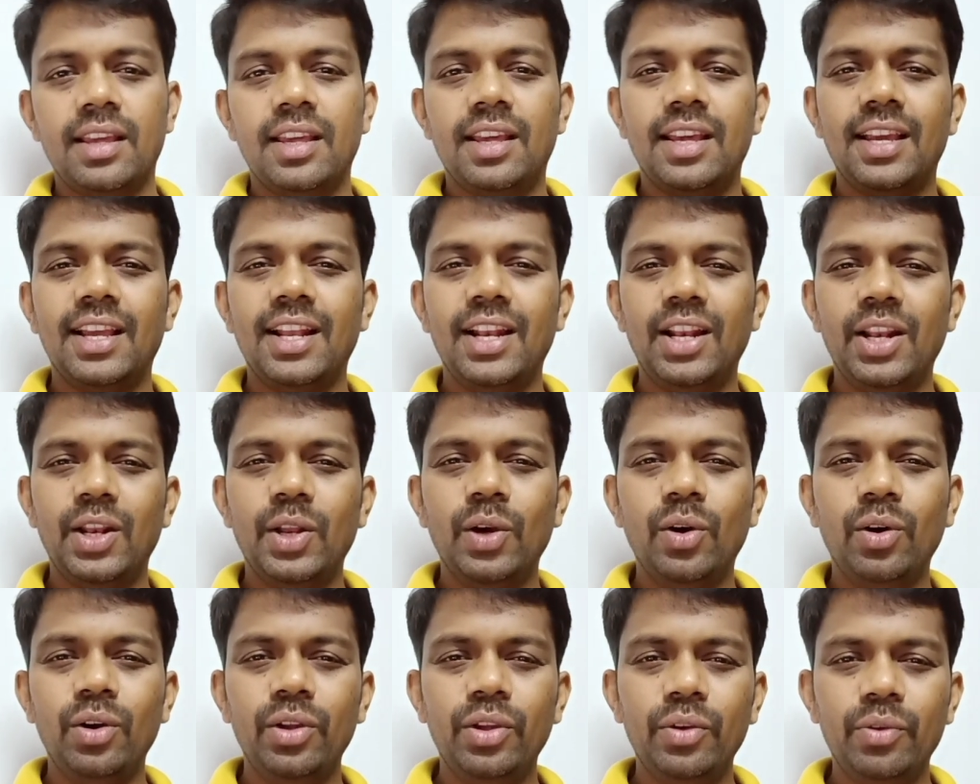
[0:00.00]

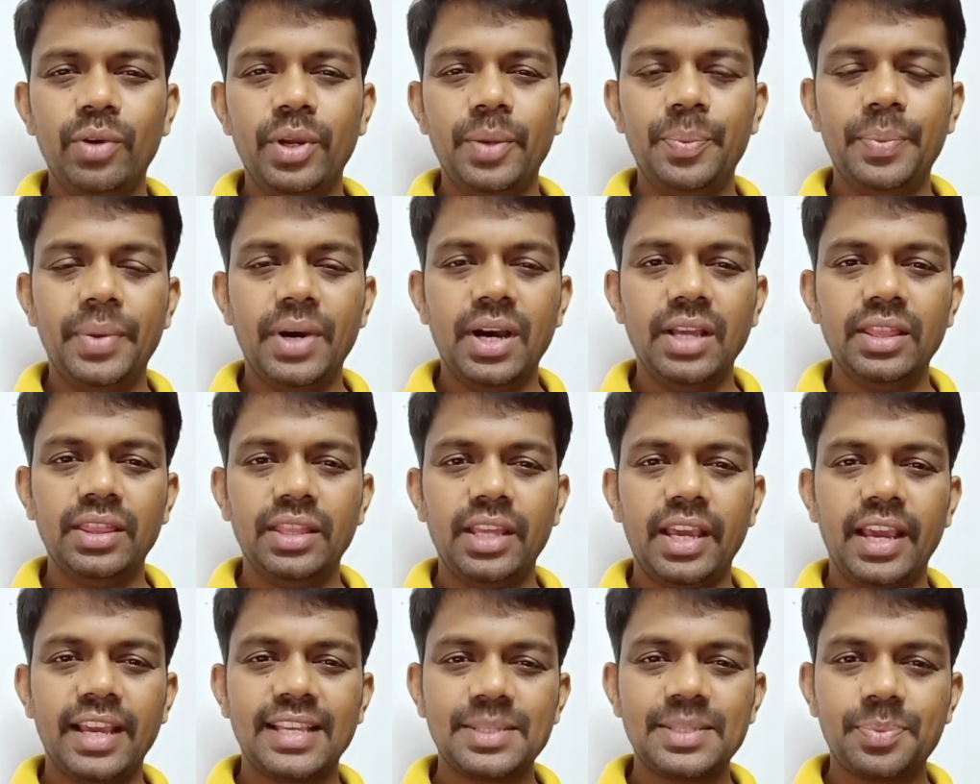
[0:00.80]
Hello UiPath
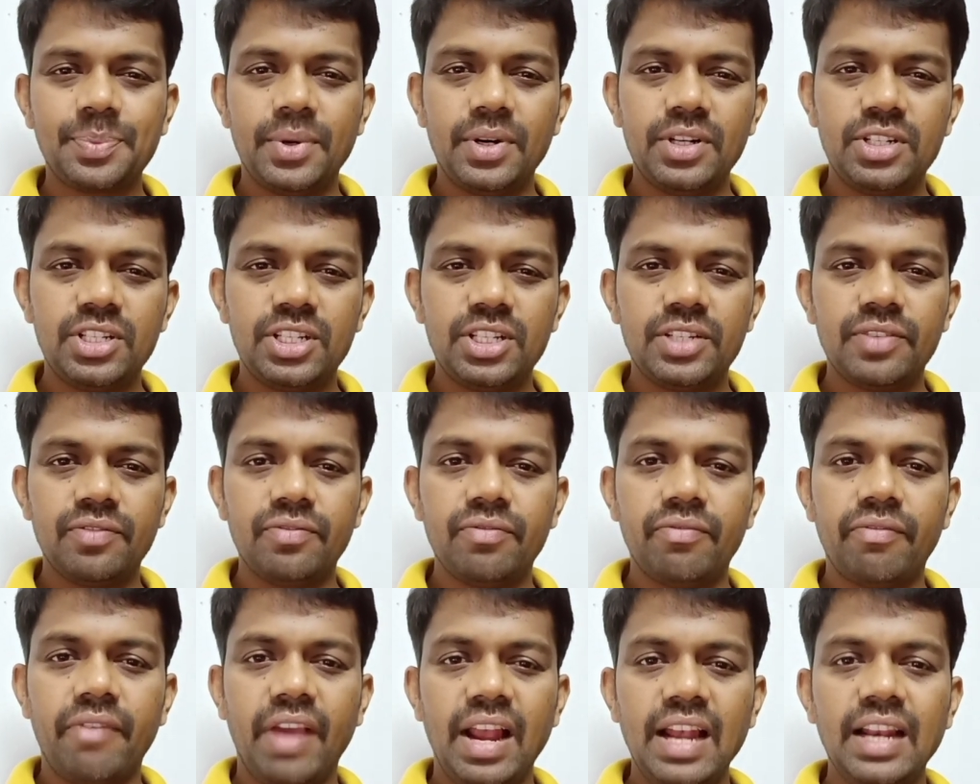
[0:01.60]
experts,
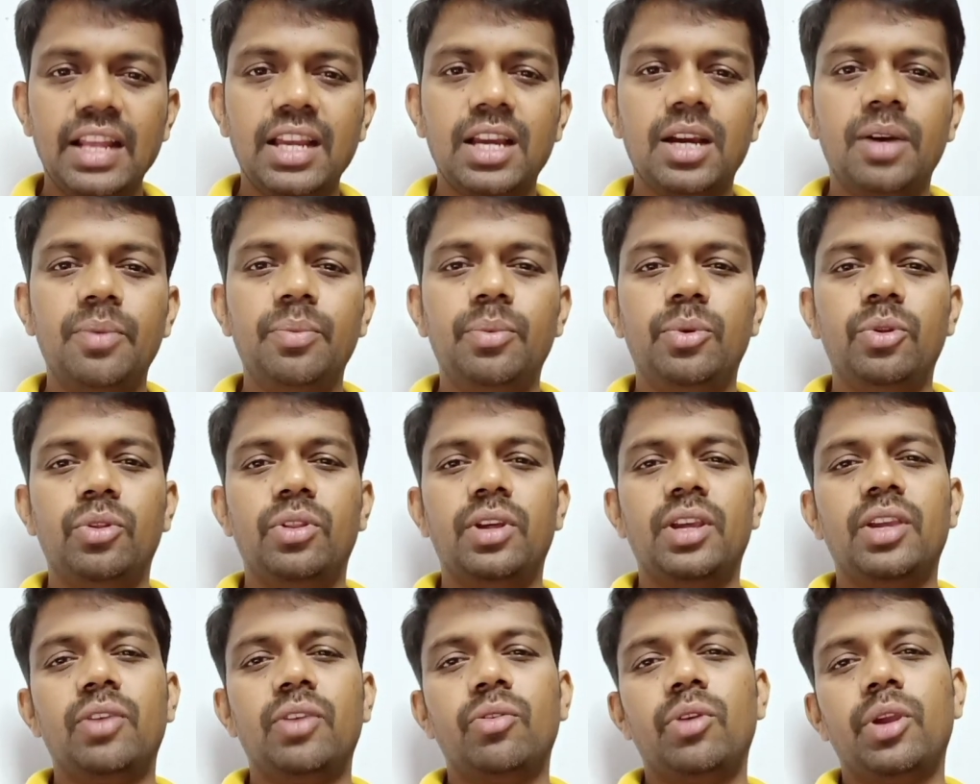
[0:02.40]
welcome to
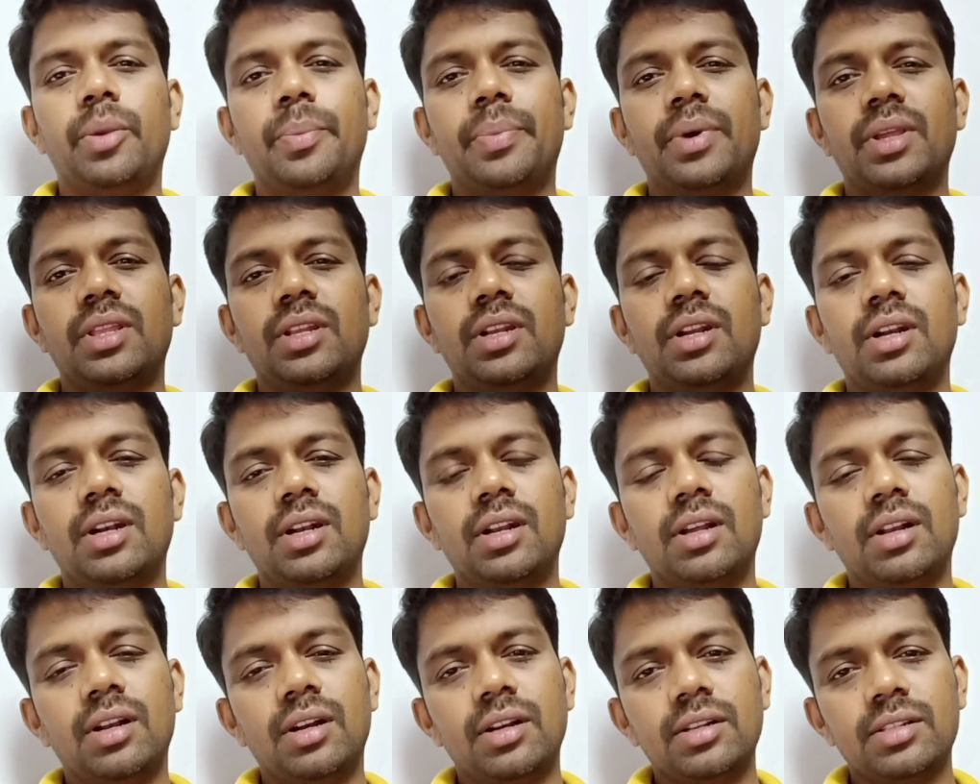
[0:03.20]
the
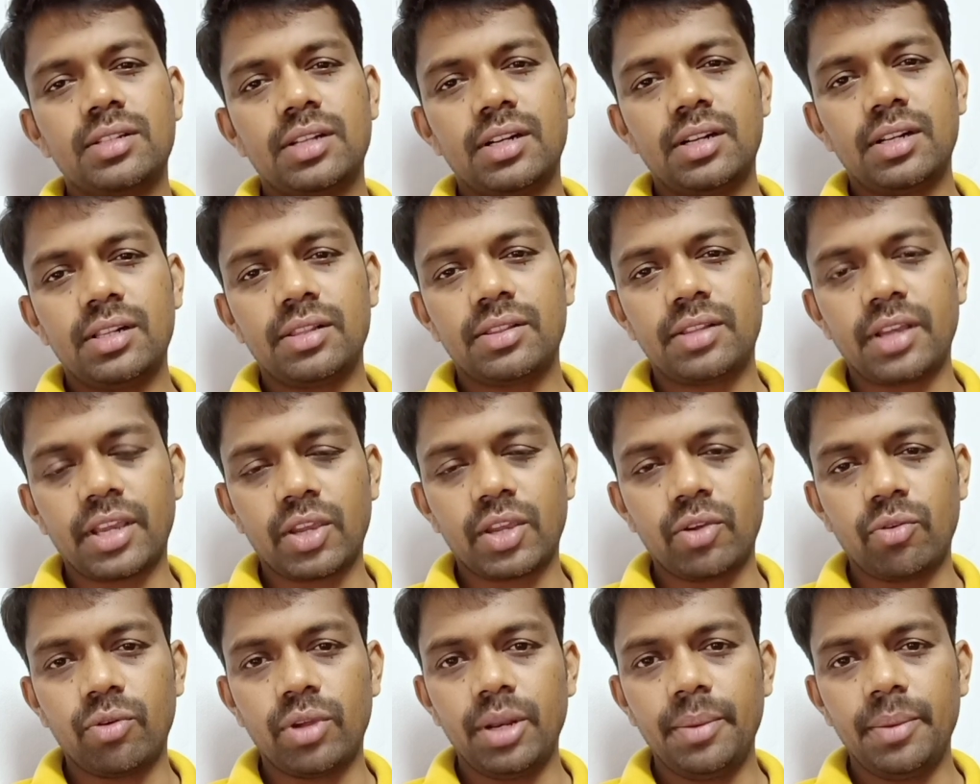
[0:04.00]
UiPath.learner channel.
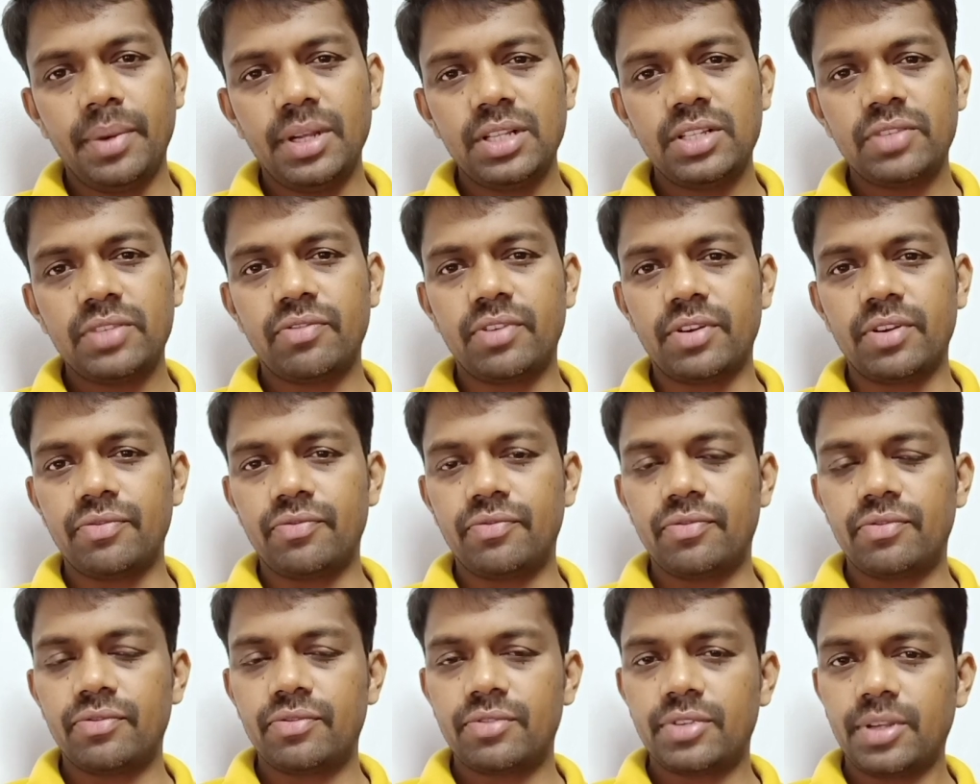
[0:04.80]
Thank you very much for
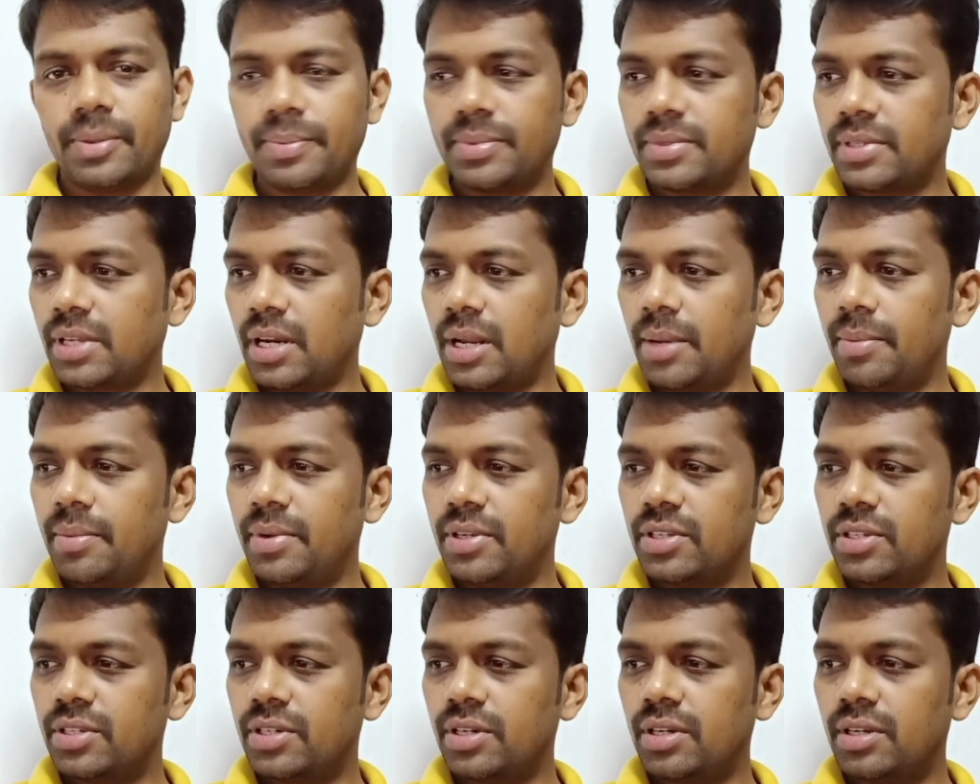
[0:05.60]
subscribing my
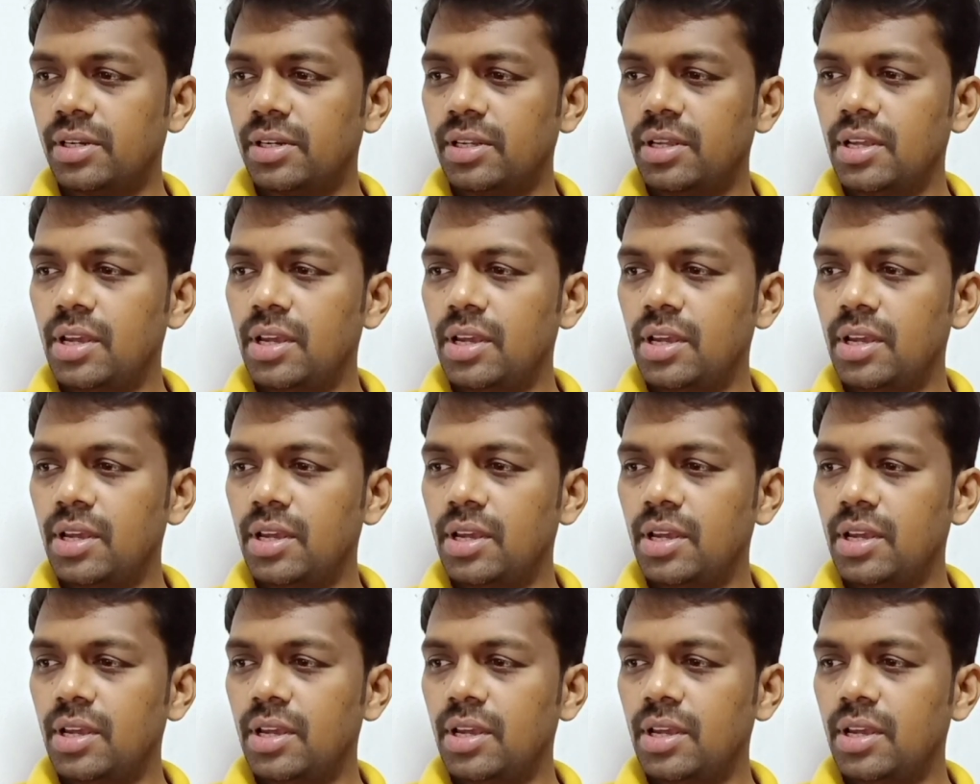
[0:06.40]
channel.